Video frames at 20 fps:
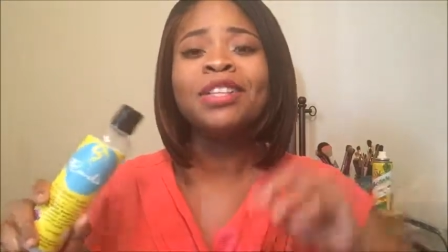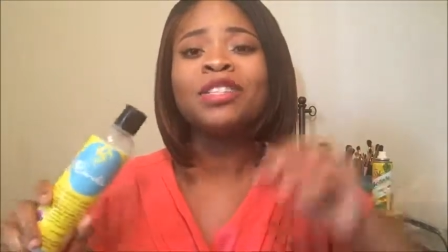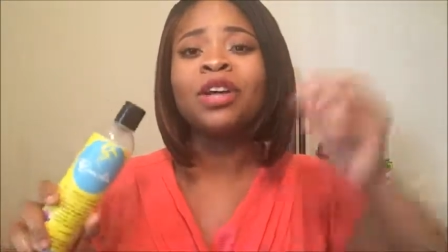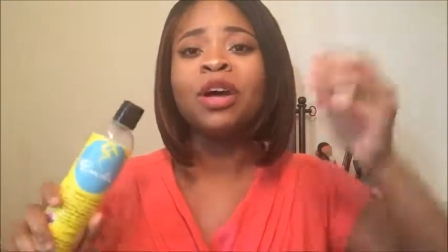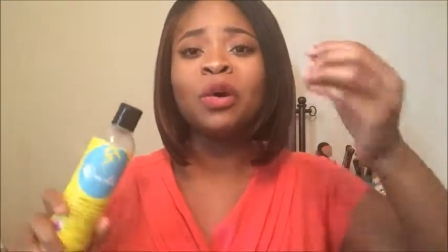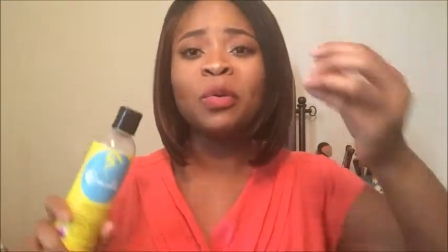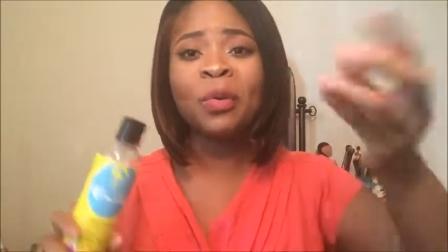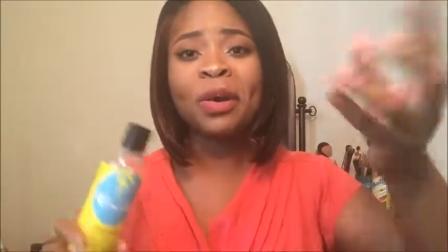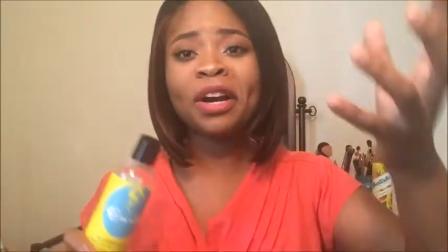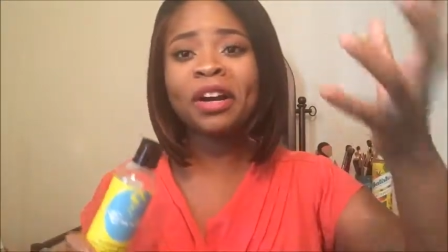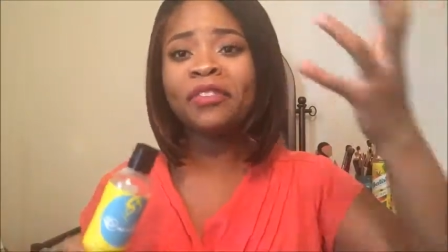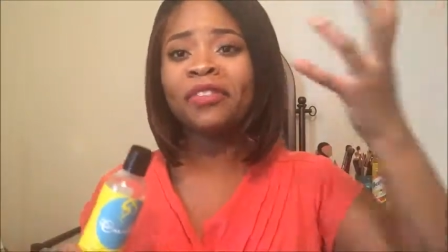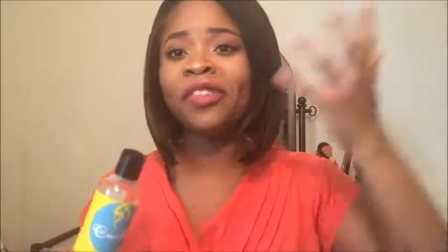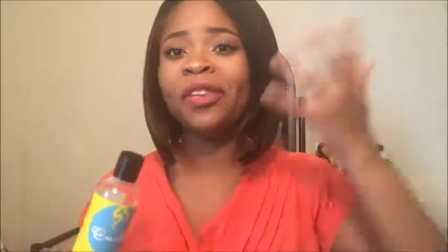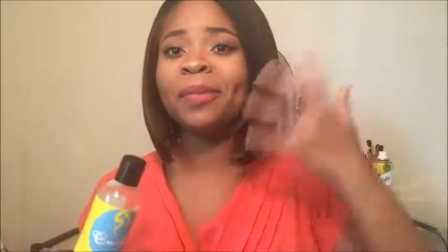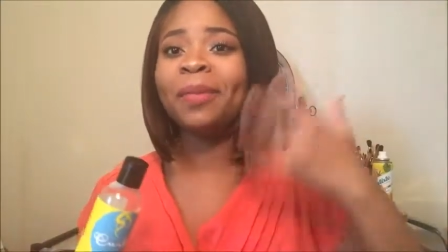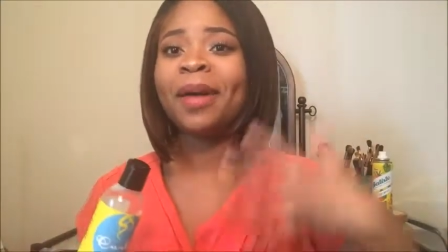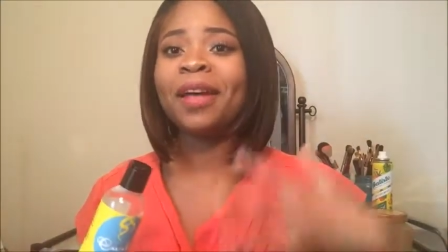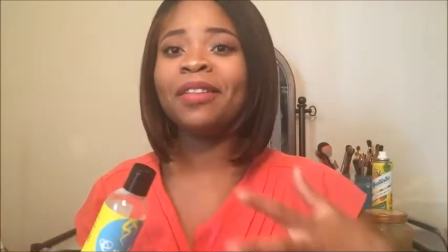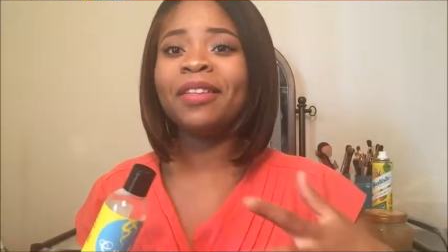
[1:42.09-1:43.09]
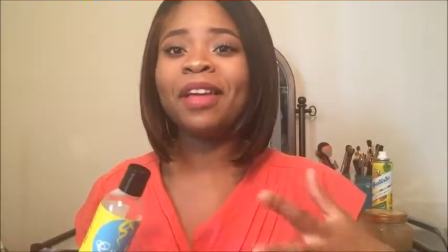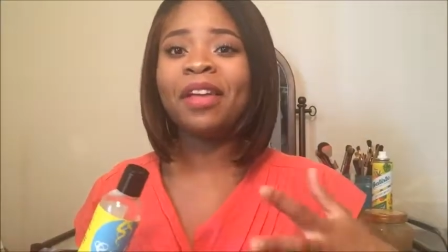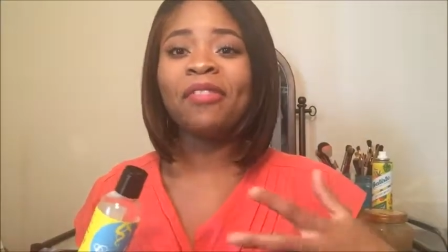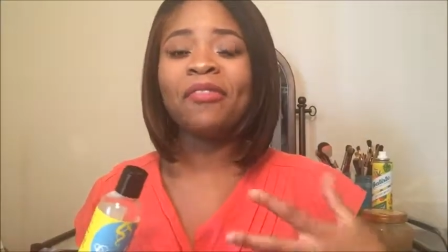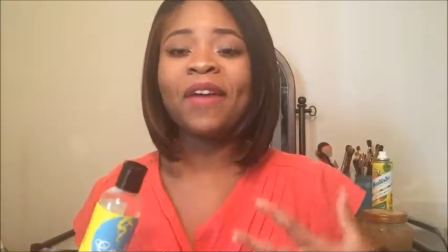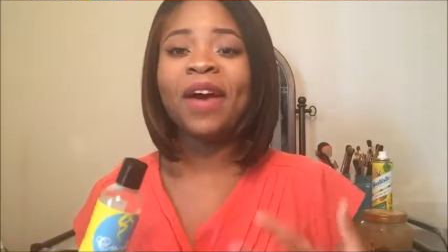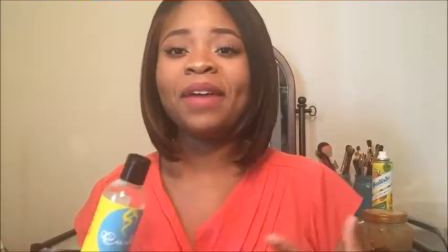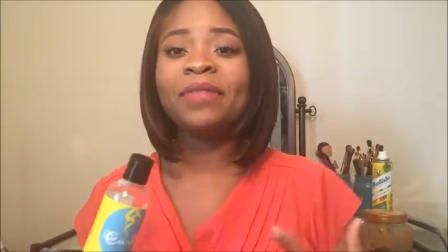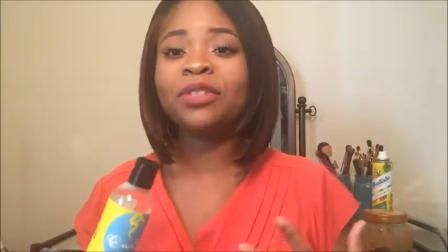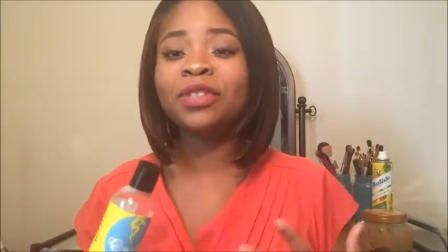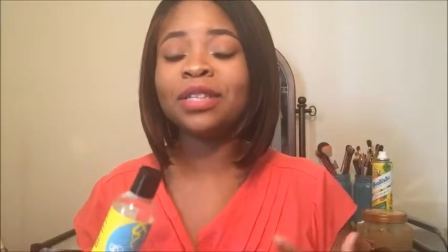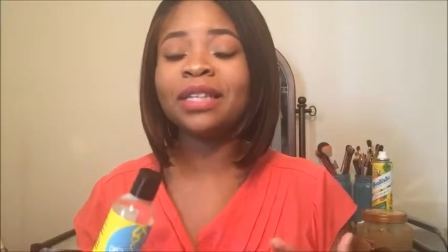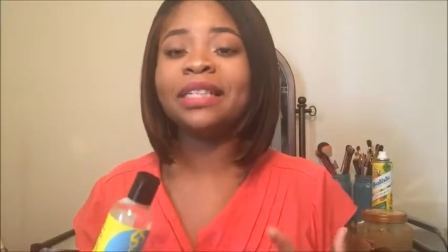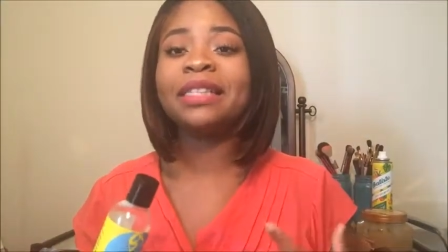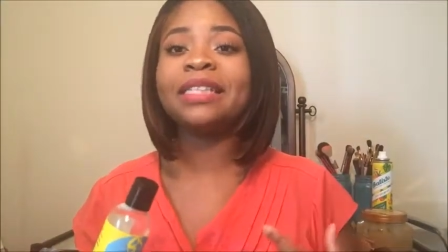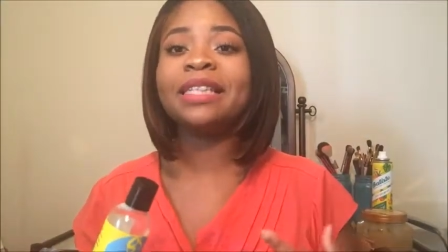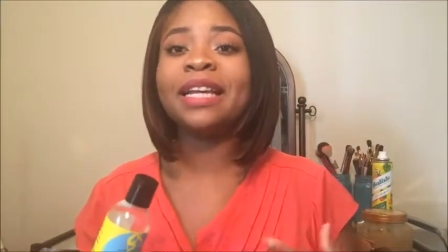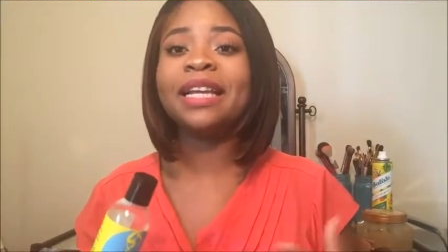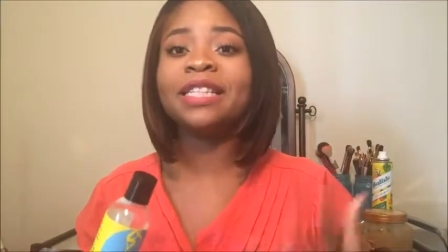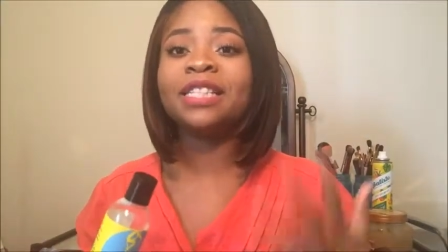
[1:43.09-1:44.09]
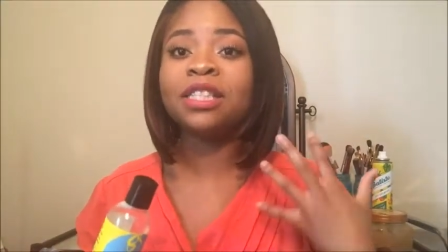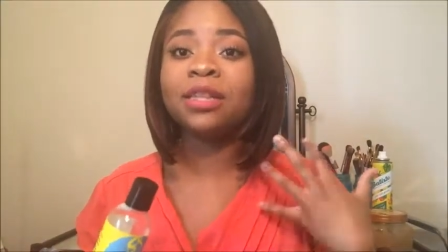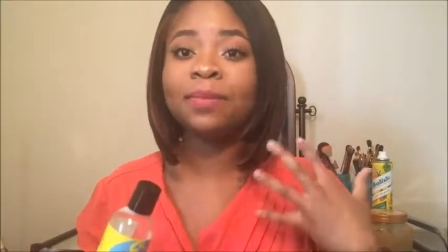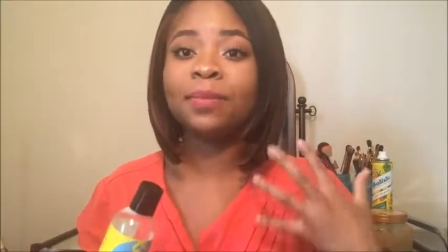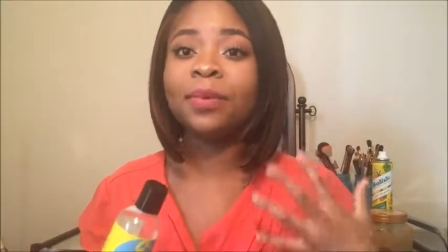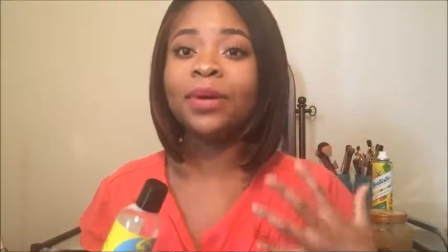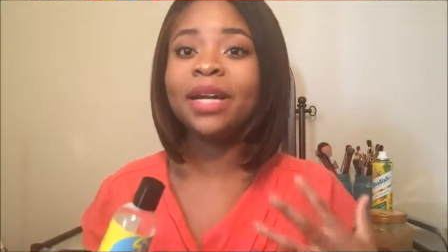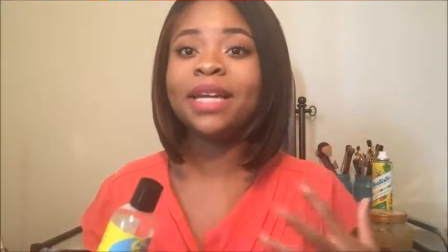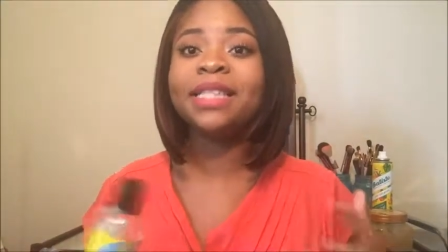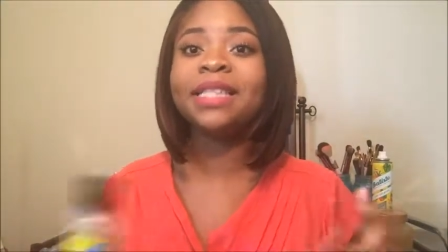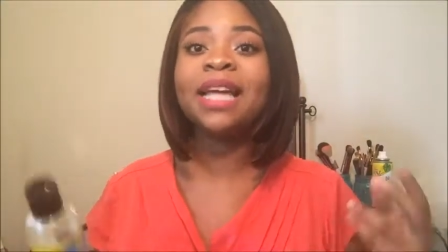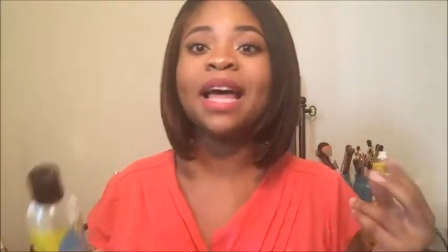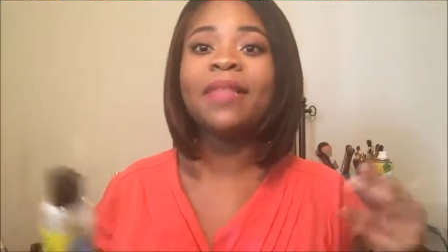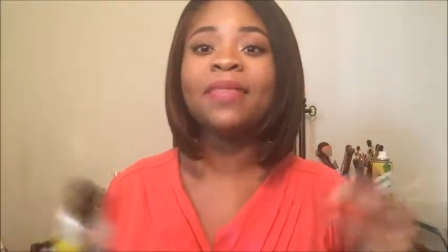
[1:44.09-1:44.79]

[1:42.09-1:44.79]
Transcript: so I'll wear it for about like five or six days the braids